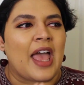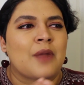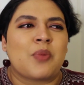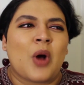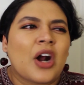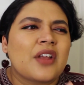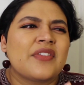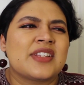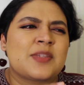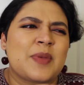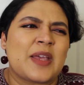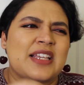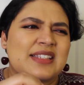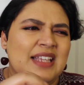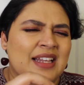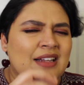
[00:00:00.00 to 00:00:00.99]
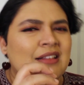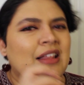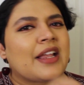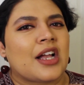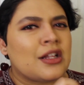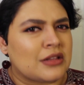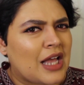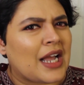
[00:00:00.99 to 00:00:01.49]
And part of it's because it like
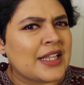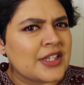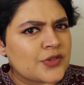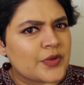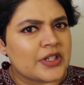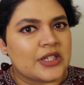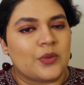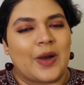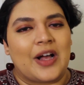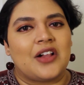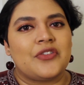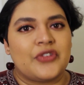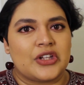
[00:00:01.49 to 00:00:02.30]
aligns really well